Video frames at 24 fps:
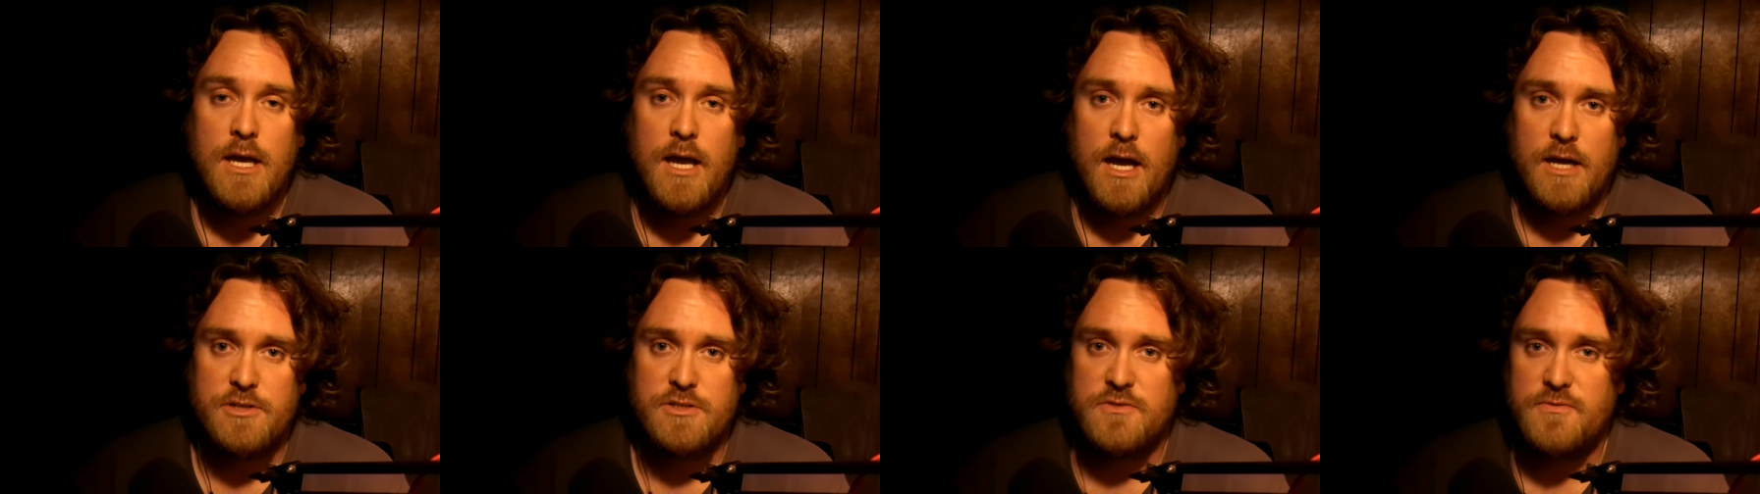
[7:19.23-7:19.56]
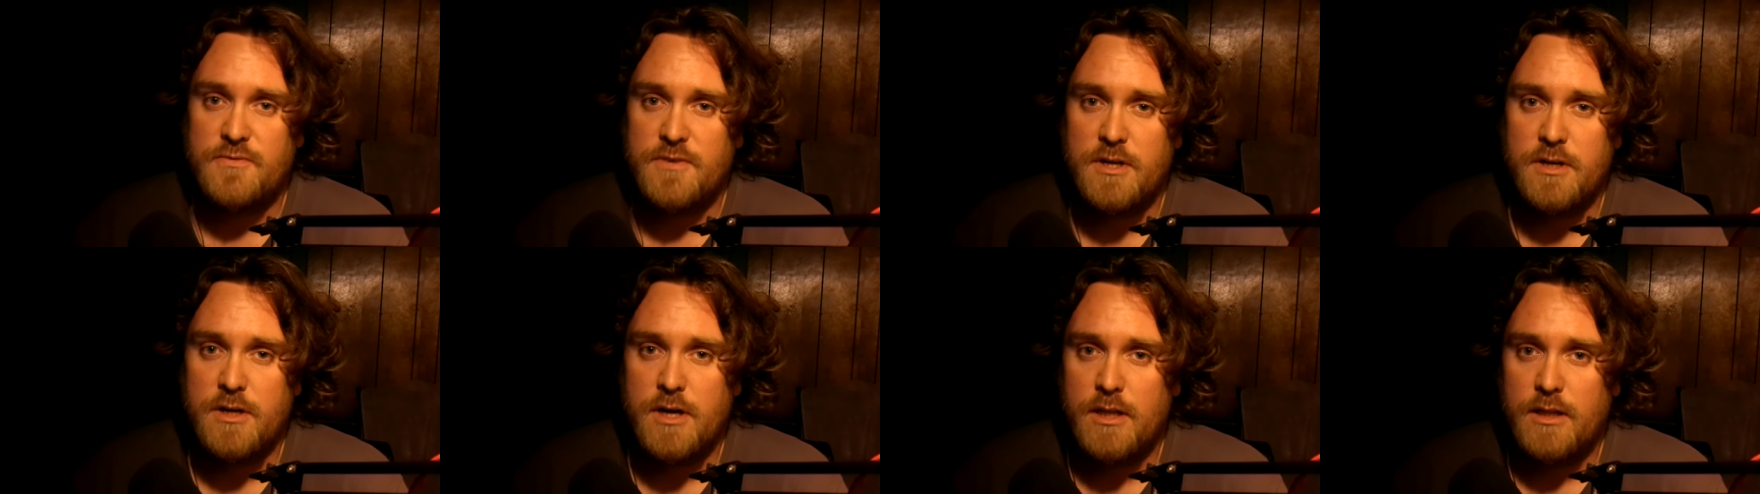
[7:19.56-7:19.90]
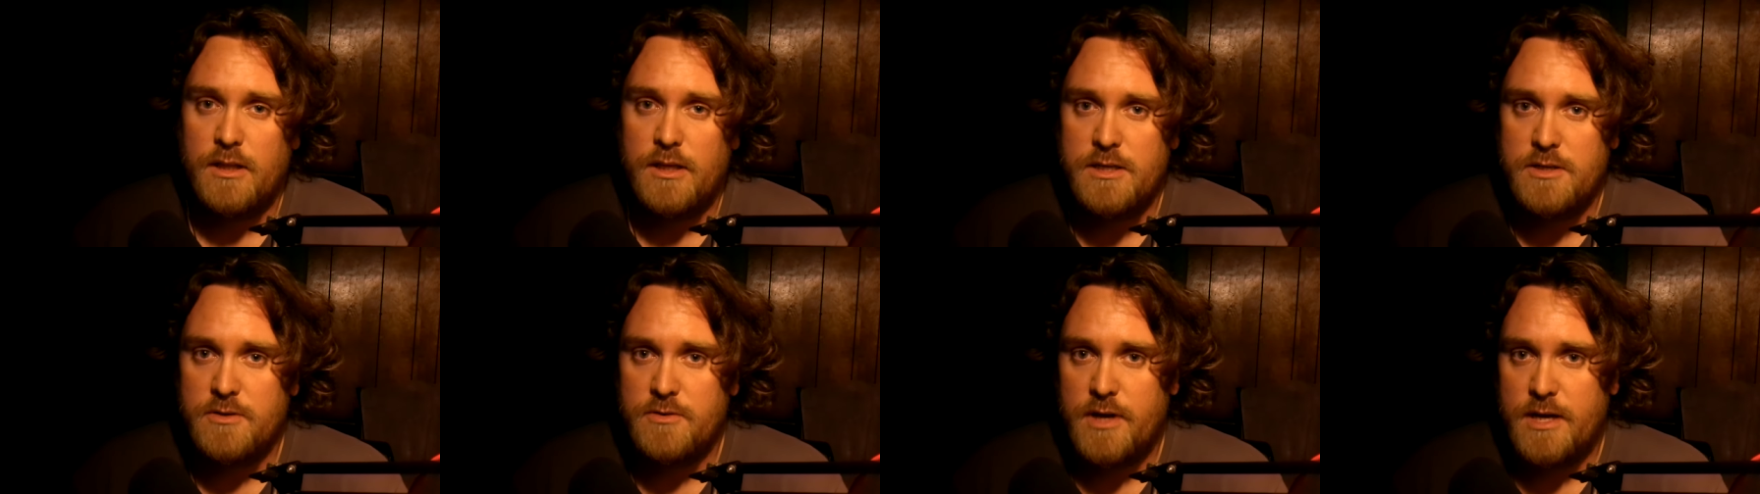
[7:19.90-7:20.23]
I just figured
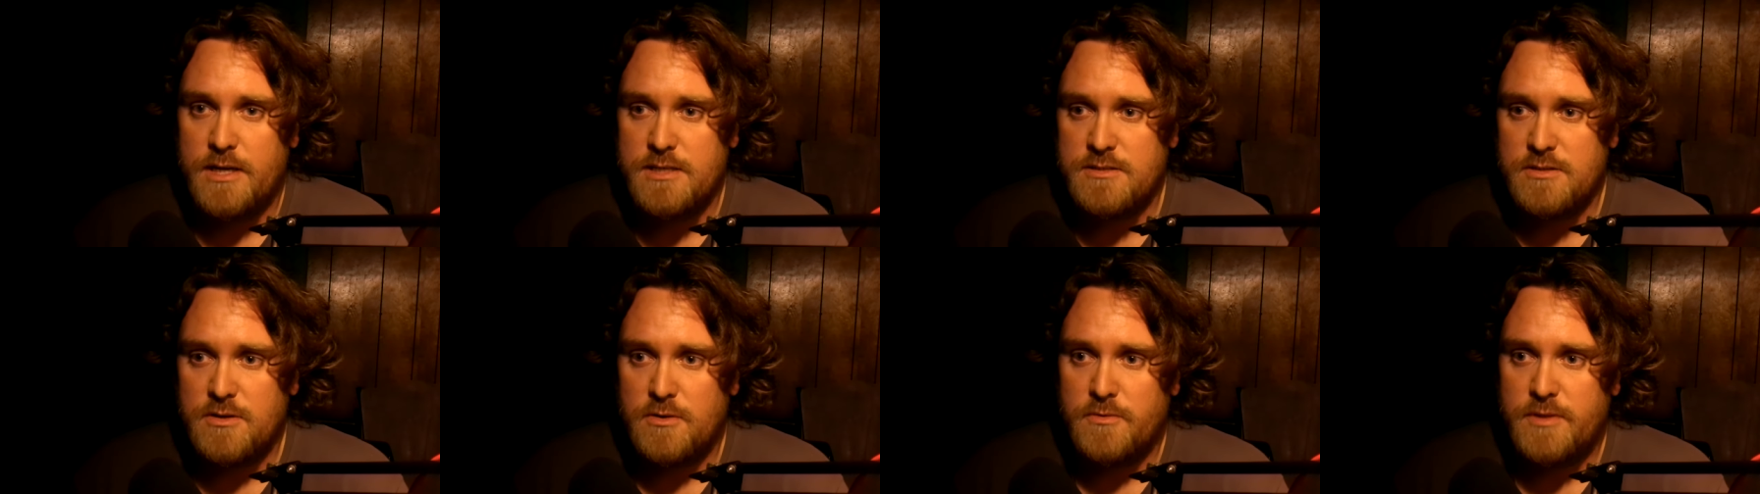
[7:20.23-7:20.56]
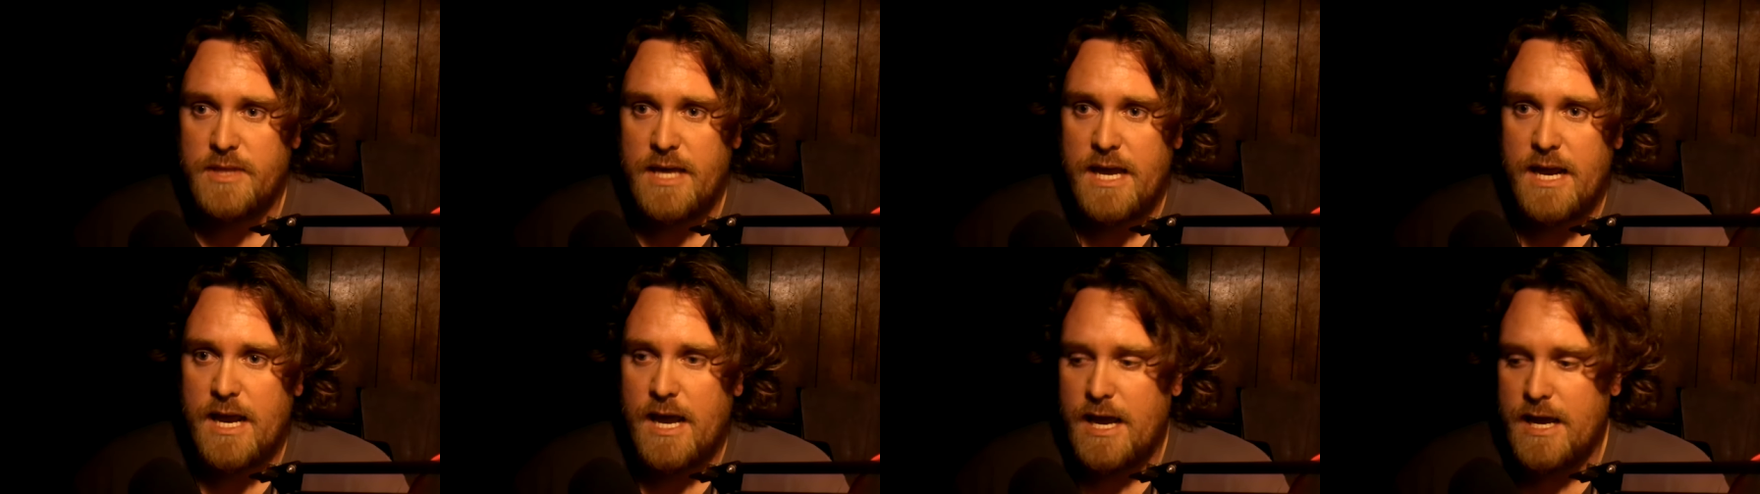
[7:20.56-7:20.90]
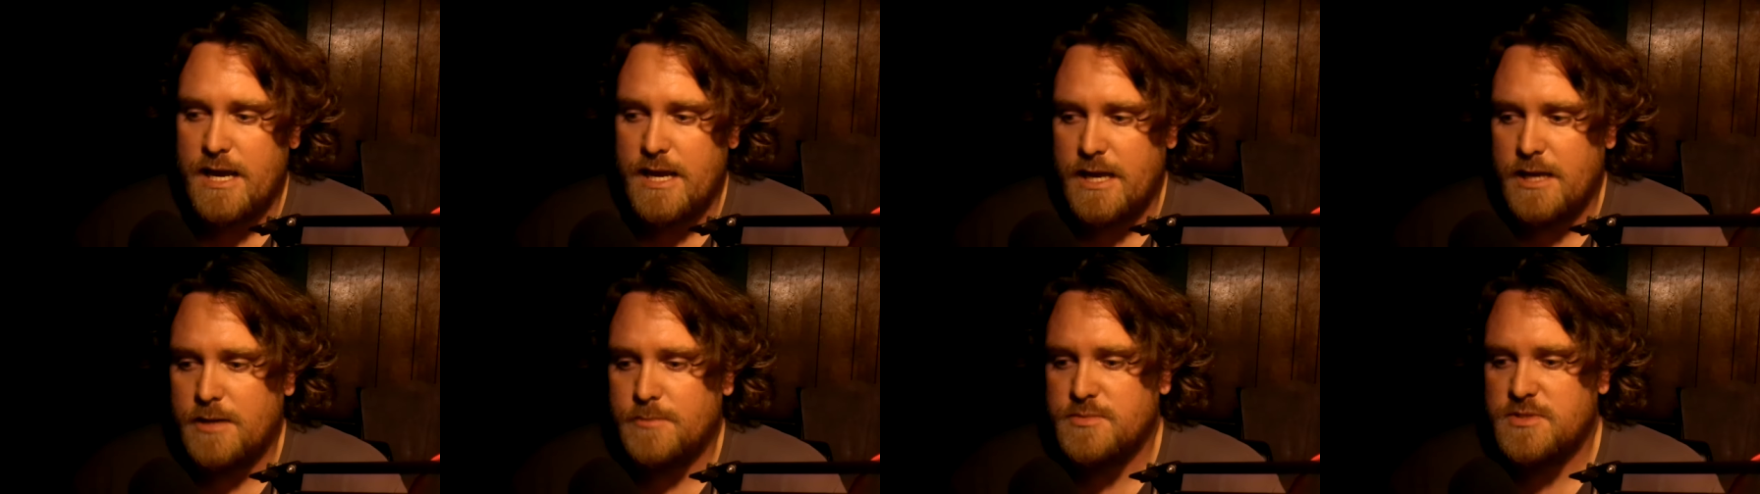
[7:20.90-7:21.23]
I'd let you guys know that
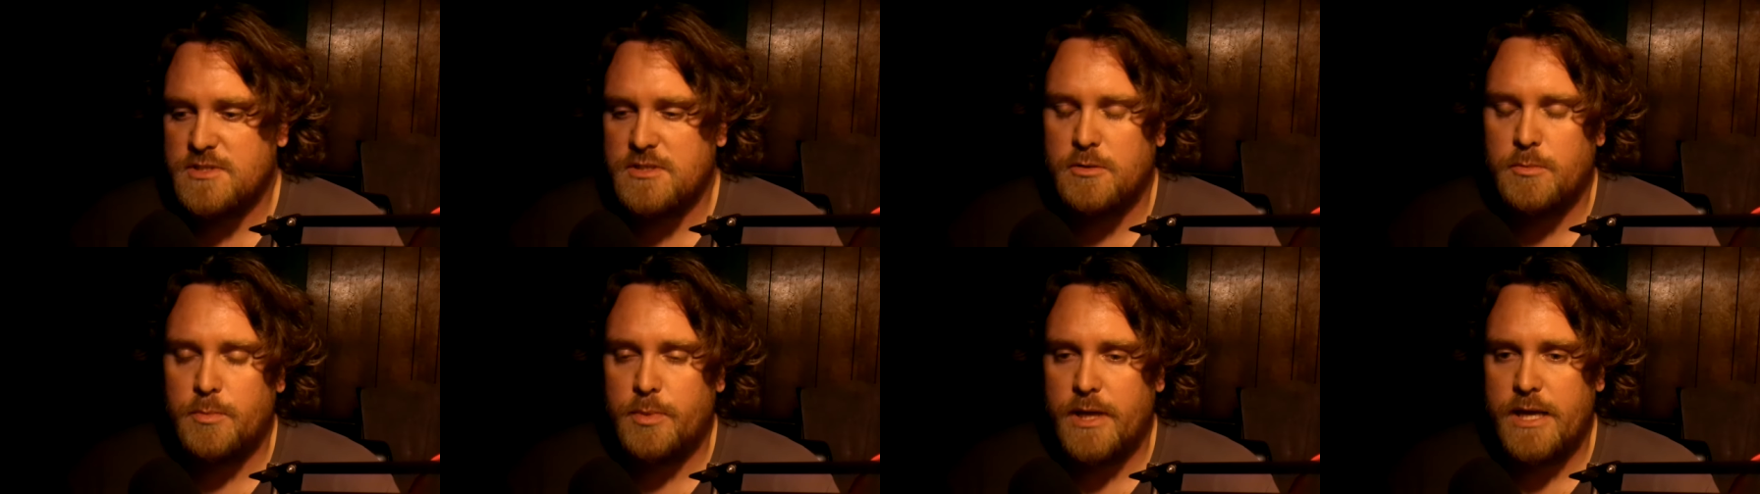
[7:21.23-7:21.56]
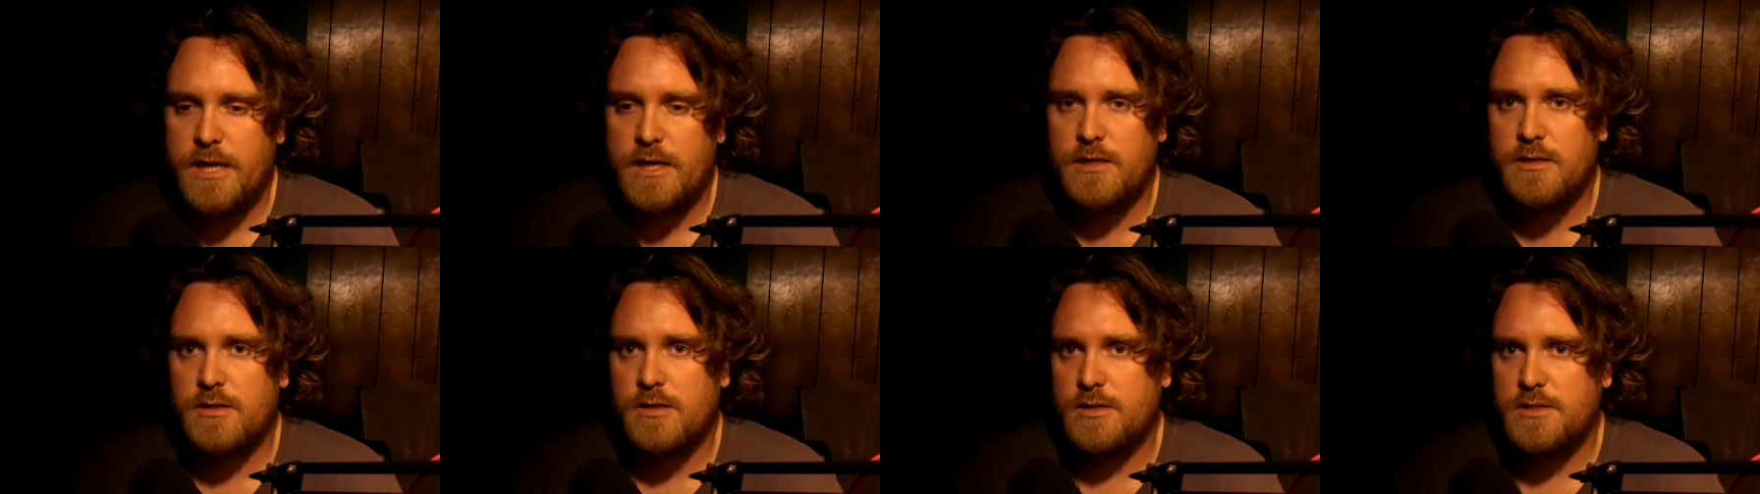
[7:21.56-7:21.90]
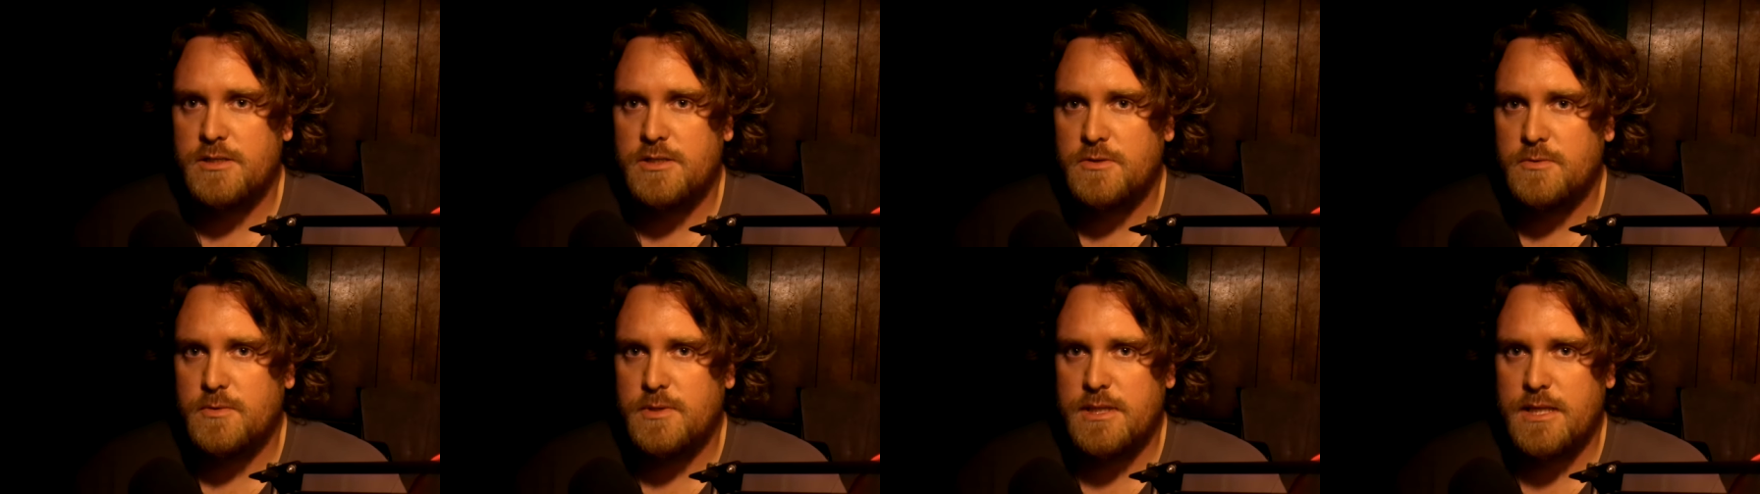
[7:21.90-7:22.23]
I am still planning
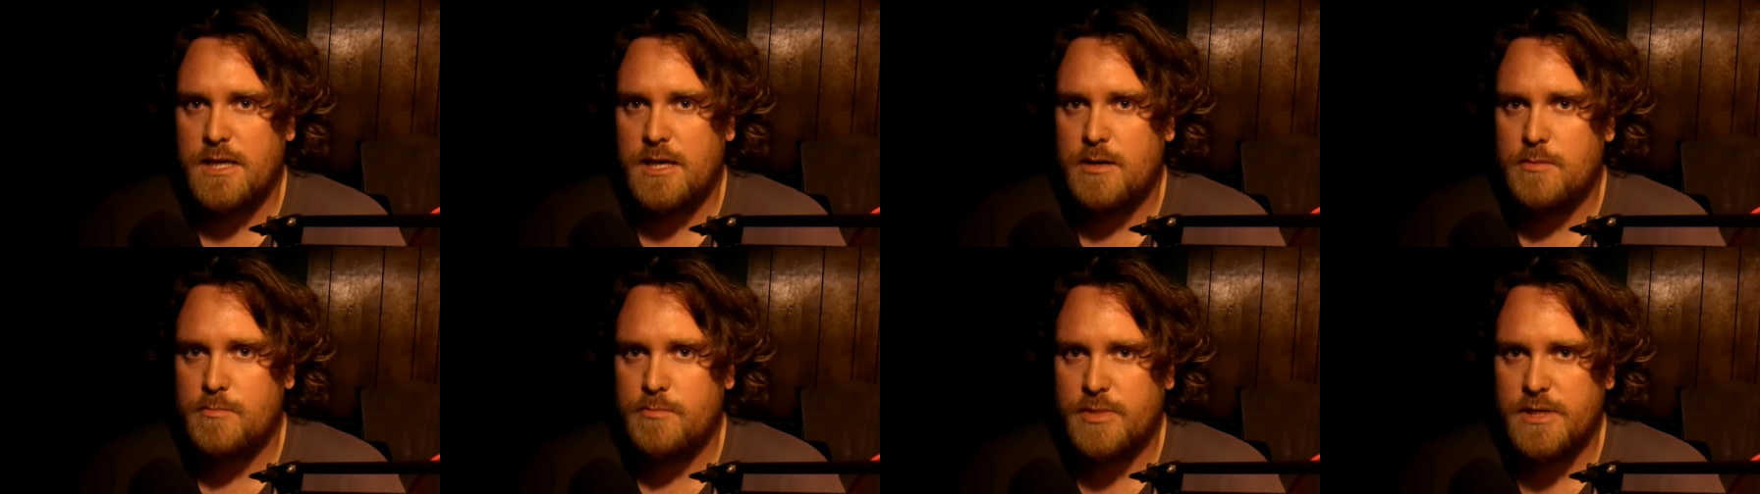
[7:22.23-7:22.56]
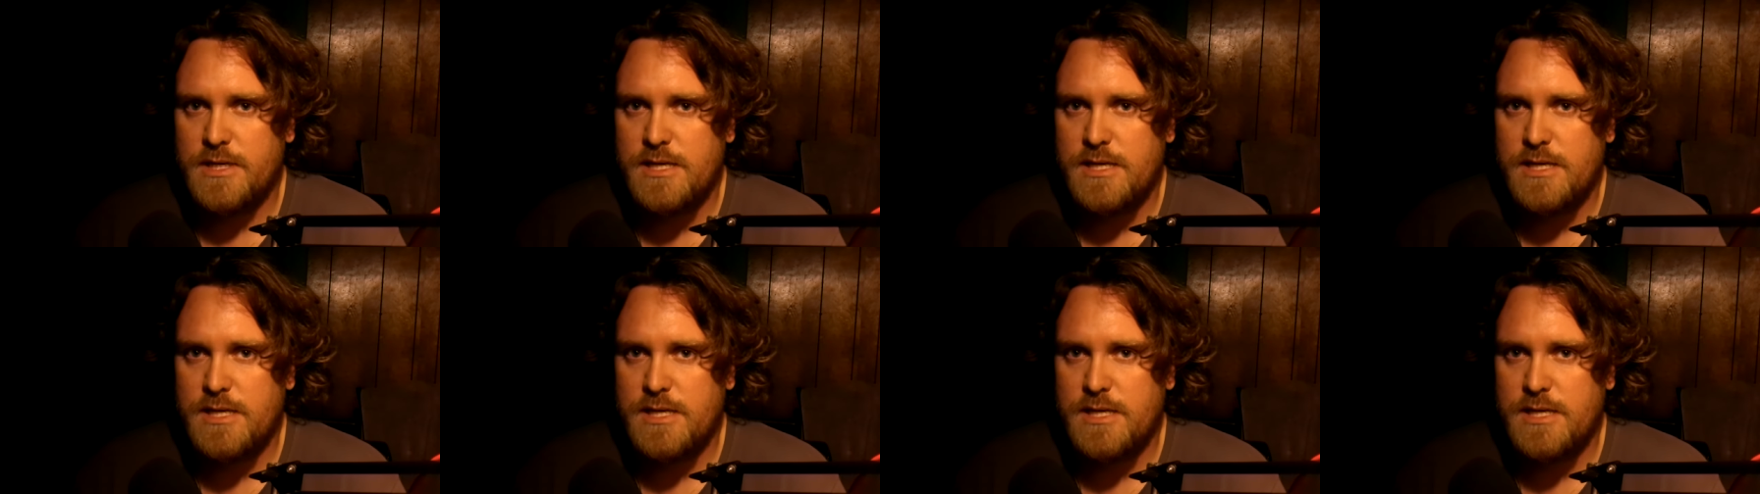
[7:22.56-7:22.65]
on doing that,